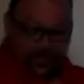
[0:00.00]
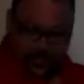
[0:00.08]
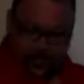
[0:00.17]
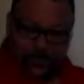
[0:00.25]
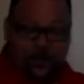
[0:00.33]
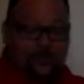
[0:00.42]
That's
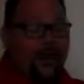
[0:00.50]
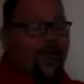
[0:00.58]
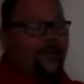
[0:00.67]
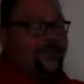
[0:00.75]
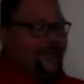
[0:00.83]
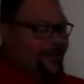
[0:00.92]
the
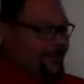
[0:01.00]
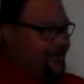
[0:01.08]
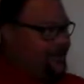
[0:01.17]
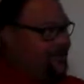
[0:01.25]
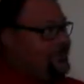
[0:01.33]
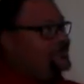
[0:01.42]
piggyback. There
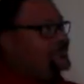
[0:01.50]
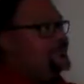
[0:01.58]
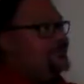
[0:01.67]
you go.